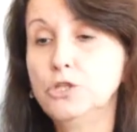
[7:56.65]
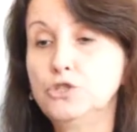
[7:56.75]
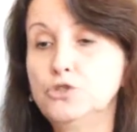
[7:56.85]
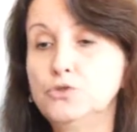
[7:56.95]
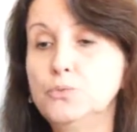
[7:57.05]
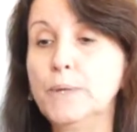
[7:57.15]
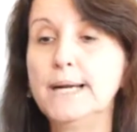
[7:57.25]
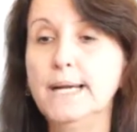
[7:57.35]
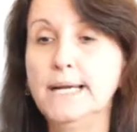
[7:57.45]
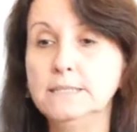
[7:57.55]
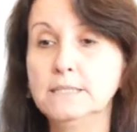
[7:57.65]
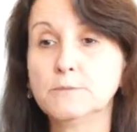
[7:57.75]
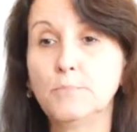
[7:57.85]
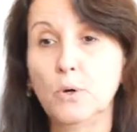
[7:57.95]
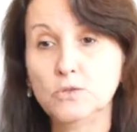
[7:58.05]
you should wear a
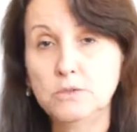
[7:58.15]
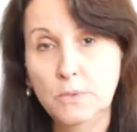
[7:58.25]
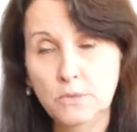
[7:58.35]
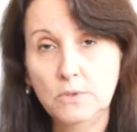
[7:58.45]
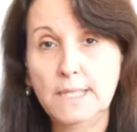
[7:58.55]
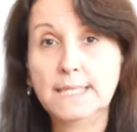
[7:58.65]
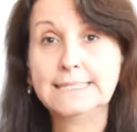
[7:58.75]
disposable